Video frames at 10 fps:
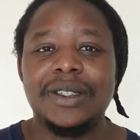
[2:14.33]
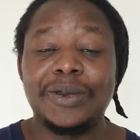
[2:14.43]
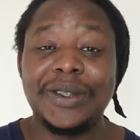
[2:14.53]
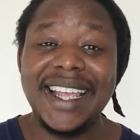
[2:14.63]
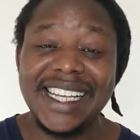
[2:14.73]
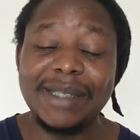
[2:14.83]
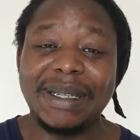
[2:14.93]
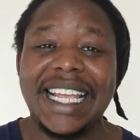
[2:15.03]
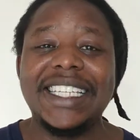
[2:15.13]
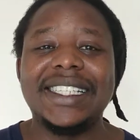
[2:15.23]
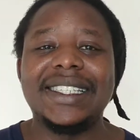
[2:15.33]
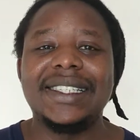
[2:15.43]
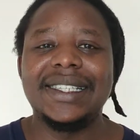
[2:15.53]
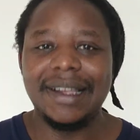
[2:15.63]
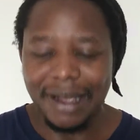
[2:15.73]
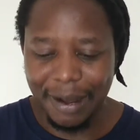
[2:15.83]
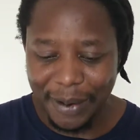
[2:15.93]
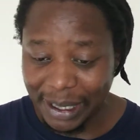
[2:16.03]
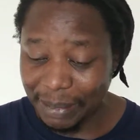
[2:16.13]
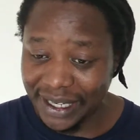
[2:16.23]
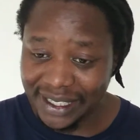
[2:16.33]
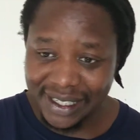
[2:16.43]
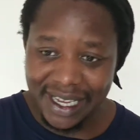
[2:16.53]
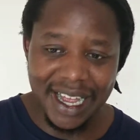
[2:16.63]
to their expectations when they played